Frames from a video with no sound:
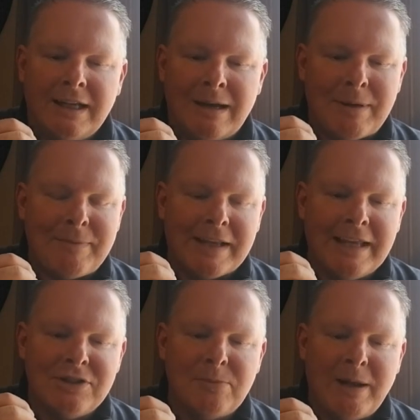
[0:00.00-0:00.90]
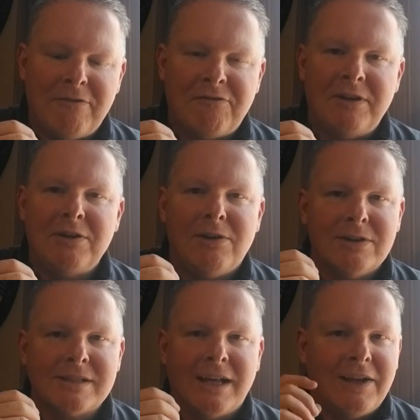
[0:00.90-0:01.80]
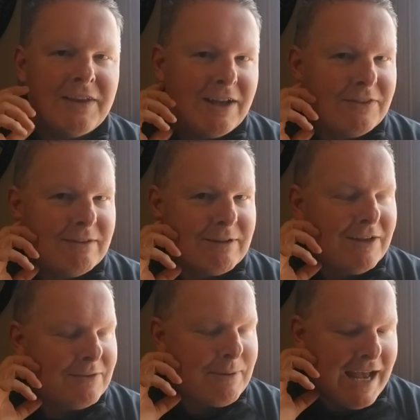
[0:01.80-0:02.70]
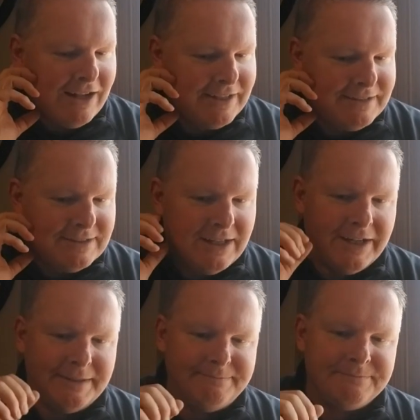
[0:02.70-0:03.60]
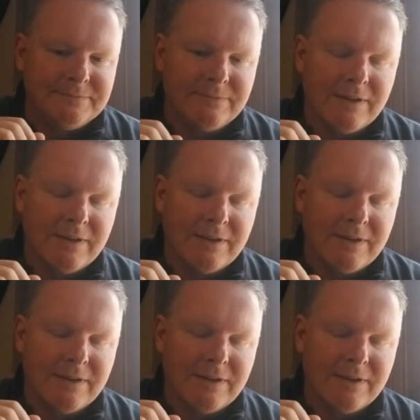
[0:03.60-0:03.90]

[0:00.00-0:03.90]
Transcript: Um, I'm not getting too many phenols on, on the on the palate, um,